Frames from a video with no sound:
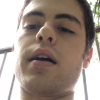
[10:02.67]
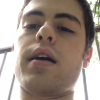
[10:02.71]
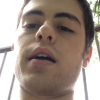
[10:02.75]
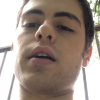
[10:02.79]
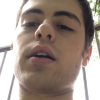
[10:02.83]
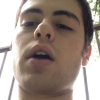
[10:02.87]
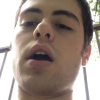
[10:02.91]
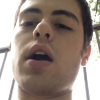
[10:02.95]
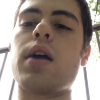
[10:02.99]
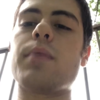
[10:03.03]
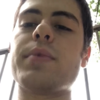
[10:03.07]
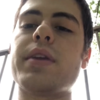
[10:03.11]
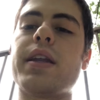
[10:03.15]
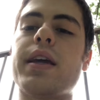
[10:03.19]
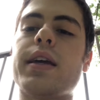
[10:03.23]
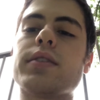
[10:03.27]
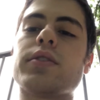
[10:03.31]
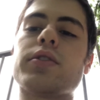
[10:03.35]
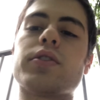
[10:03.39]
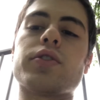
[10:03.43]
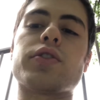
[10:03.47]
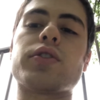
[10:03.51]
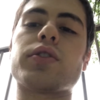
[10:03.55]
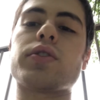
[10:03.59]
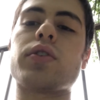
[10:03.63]

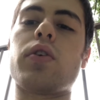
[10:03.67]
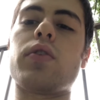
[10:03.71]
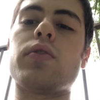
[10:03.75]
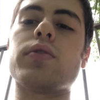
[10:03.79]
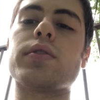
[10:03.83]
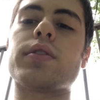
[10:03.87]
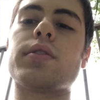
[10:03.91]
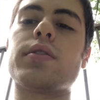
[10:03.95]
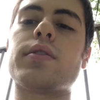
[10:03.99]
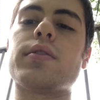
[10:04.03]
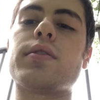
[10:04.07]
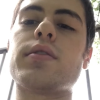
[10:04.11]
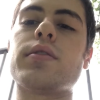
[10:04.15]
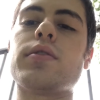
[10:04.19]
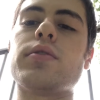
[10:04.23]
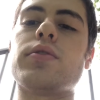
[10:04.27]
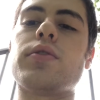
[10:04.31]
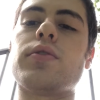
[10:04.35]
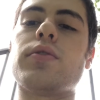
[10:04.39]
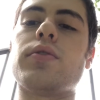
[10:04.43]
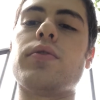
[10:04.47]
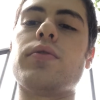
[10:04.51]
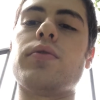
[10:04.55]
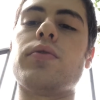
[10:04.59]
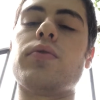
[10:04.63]
Carbonates or salts
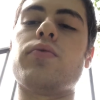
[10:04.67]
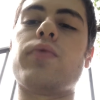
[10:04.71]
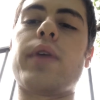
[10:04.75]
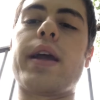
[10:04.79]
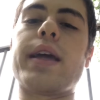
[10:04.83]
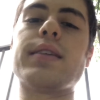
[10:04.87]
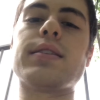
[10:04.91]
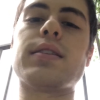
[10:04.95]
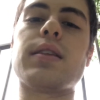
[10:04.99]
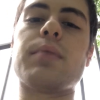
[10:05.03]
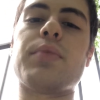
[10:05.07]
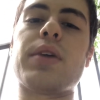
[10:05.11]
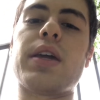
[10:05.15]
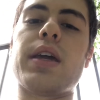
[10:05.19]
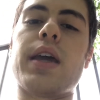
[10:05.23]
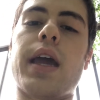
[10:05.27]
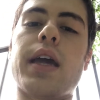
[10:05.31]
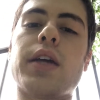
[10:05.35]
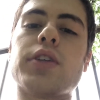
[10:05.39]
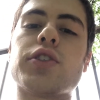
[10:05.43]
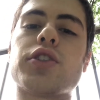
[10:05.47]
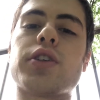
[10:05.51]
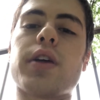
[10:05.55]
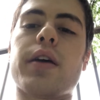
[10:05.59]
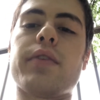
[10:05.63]
to raise the
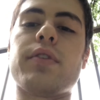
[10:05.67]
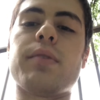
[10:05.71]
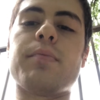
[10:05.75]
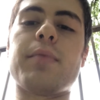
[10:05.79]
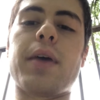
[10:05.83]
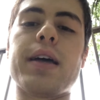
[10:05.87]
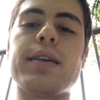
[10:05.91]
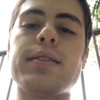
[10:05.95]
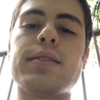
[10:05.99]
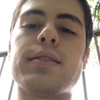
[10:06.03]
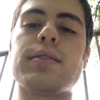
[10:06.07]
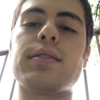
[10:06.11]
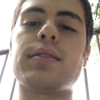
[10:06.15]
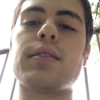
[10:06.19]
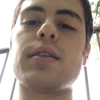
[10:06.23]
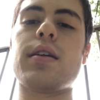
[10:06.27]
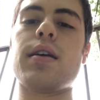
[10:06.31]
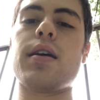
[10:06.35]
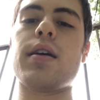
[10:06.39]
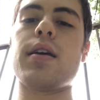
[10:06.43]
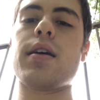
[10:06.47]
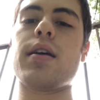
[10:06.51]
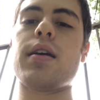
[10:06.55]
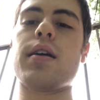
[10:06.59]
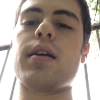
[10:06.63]
pH of the must.
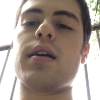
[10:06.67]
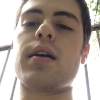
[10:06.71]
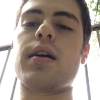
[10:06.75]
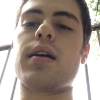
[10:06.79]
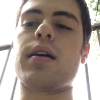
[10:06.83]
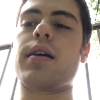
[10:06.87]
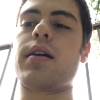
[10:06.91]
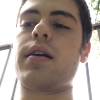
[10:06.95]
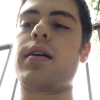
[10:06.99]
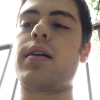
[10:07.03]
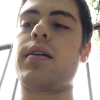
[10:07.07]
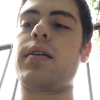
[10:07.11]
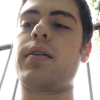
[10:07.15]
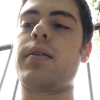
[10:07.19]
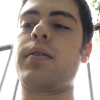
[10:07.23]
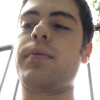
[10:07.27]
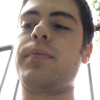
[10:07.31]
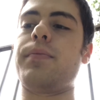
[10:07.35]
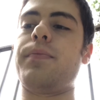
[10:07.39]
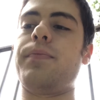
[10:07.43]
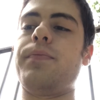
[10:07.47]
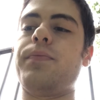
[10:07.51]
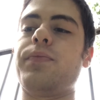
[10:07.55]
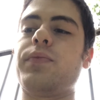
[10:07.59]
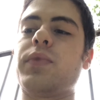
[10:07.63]

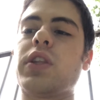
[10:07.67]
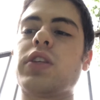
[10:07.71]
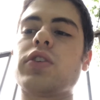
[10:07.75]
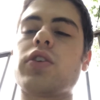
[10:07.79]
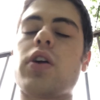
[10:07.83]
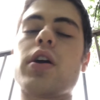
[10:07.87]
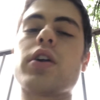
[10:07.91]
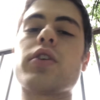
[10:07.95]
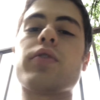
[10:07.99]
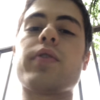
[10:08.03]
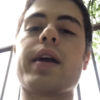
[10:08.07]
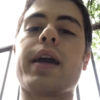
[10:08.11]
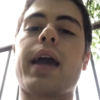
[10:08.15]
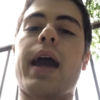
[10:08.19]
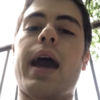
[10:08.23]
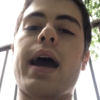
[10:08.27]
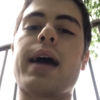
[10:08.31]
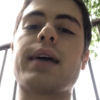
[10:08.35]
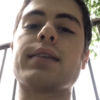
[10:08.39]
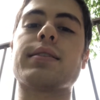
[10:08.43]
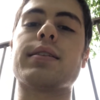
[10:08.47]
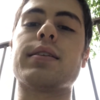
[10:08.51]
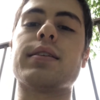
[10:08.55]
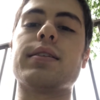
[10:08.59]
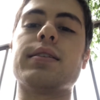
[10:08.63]
Tartaric
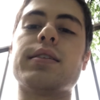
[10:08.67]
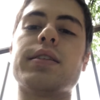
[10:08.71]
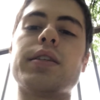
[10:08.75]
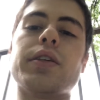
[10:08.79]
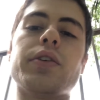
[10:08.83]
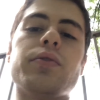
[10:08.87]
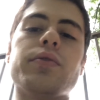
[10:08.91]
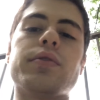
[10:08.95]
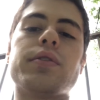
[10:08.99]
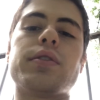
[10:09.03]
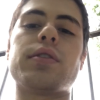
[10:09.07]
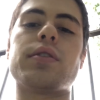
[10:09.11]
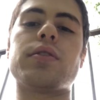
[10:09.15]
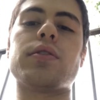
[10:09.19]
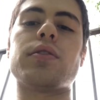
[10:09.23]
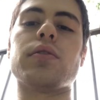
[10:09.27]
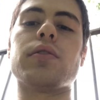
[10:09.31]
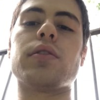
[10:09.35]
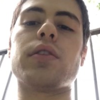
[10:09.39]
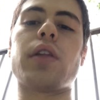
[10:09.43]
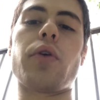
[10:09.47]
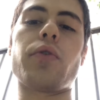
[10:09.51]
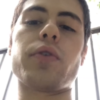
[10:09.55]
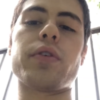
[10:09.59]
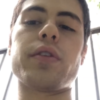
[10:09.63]
acid is used to
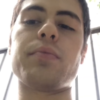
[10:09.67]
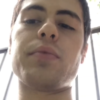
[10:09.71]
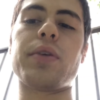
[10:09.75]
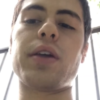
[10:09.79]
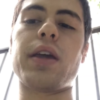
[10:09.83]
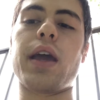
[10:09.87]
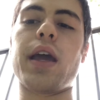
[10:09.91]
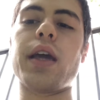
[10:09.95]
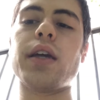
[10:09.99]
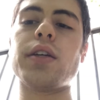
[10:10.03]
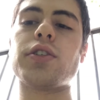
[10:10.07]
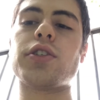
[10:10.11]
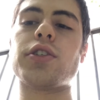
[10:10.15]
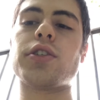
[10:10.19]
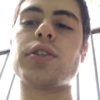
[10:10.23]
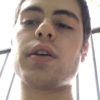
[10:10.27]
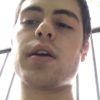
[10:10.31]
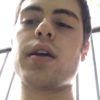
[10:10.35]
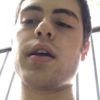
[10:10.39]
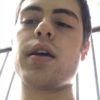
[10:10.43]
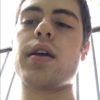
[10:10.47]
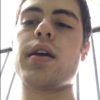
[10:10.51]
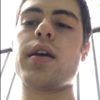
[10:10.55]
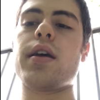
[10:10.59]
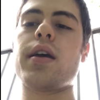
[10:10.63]
lower the pH.
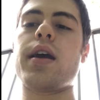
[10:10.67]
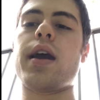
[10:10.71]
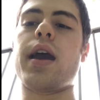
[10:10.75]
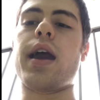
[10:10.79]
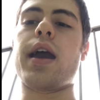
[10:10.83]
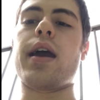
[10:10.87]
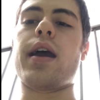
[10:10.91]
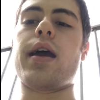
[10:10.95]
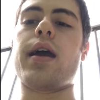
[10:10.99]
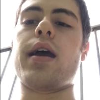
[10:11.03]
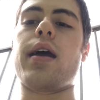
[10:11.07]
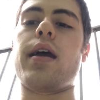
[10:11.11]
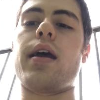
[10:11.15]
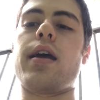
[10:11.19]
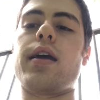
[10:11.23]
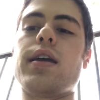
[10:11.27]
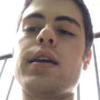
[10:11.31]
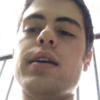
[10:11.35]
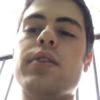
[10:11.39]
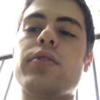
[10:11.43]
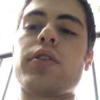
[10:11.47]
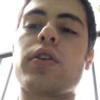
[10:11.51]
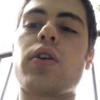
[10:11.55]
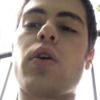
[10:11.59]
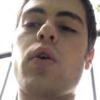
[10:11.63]

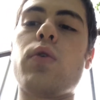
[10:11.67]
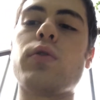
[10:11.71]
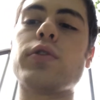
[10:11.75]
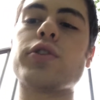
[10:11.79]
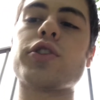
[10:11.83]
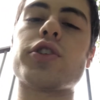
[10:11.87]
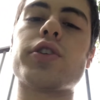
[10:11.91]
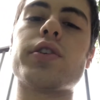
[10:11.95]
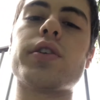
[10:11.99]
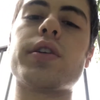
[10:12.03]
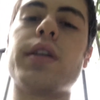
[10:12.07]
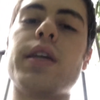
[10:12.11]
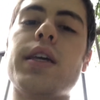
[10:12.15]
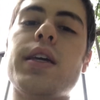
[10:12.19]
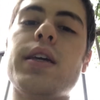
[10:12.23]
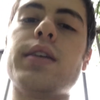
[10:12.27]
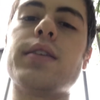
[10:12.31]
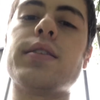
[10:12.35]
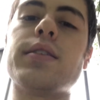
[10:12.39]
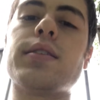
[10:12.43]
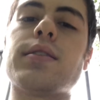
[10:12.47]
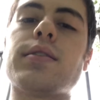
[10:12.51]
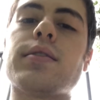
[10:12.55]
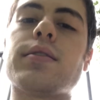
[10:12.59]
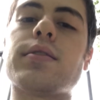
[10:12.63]
Either cultured
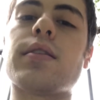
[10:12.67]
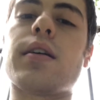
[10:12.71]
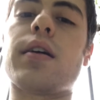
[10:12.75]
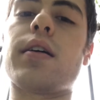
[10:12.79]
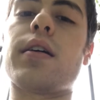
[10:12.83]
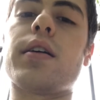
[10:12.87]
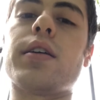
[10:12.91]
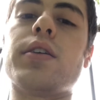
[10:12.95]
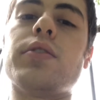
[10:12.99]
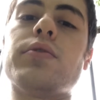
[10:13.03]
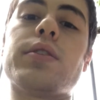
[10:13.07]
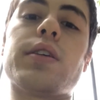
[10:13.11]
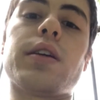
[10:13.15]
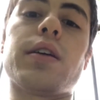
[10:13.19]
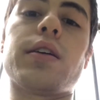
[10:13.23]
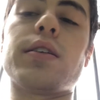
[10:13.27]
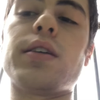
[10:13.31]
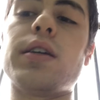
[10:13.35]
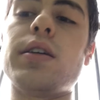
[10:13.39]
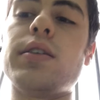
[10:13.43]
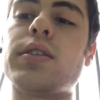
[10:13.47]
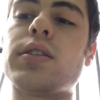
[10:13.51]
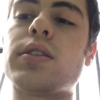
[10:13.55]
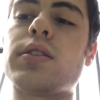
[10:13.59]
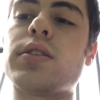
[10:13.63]
yeasts using a
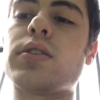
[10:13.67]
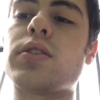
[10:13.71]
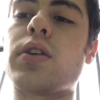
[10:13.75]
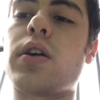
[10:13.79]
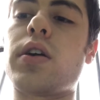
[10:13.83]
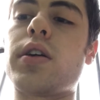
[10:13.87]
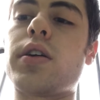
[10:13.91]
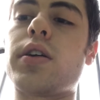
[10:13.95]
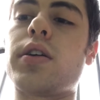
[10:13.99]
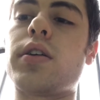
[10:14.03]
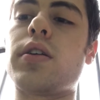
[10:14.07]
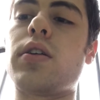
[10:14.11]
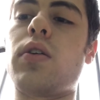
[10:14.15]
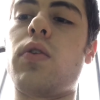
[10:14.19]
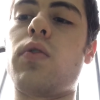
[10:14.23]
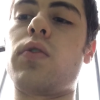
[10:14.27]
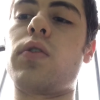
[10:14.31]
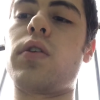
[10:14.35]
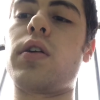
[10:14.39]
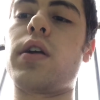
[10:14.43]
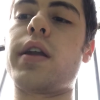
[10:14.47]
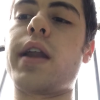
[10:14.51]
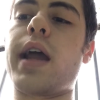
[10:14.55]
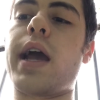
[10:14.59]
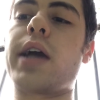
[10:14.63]
yeast starter
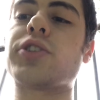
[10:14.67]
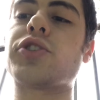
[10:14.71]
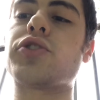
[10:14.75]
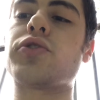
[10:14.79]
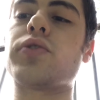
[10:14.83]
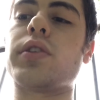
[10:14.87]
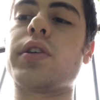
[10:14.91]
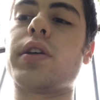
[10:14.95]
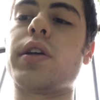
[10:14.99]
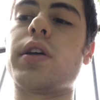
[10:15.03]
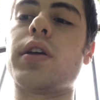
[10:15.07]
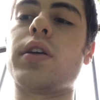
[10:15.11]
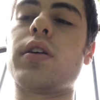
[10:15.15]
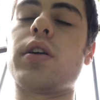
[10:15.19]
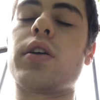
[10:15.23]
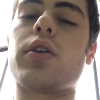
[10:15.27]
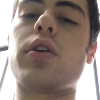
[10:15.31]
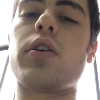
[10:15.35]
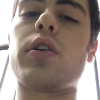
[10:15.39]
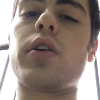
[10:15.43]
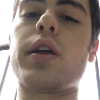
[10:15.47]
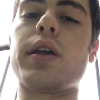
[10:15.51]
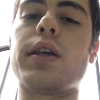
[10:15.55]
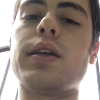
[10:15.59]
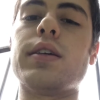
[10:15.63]
or naturally
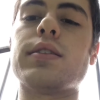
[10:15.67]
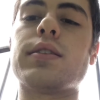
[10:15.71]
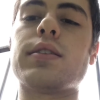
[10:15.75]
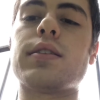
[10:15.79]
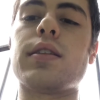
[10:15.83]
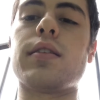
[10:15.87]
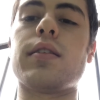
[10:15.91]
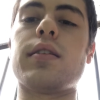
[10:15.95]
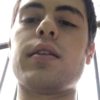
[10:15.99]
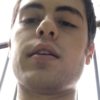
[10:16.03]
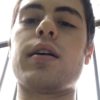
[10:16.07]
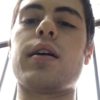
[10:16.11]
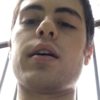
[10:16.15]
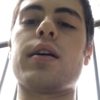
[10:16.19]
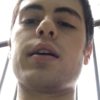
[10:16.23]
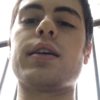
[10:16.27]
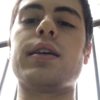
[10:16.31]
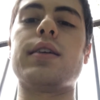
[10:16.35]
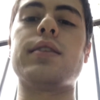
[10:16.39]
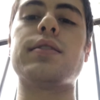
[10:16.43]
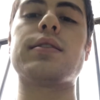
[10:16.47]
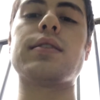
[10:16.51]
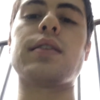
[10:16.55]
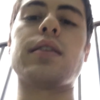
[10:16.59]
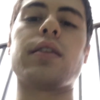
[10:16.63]
occurring yeast
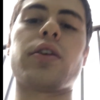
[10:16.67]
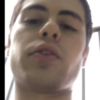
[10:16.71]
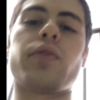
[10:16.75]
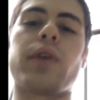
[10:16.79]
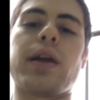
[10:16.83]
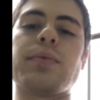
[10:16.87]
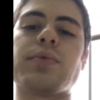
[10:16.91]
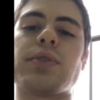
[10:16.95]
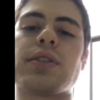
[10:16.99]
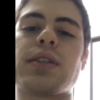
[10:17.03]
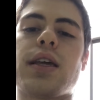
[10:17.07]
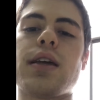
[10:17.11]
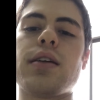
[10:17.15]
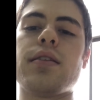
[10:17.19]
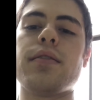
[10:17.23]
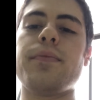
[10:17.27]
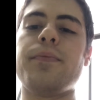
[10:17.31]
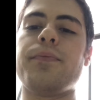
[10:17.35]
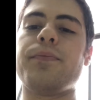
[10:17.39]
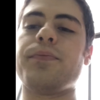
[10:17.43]
in the grape skin.